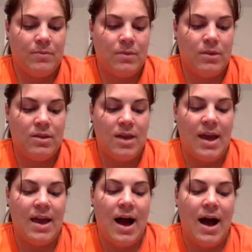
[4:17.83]
they
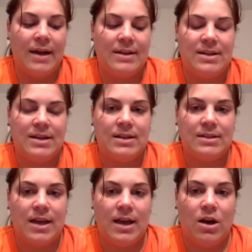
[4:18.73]
get ideas
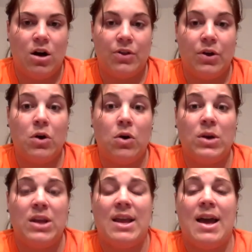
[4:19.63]
on their own,
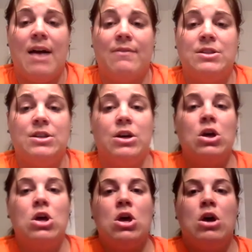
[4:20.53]
and they have to
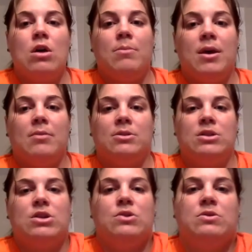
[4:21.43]
be able to
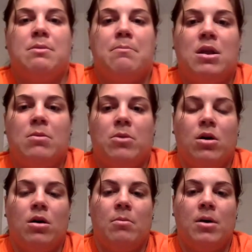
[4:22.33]
use a minimum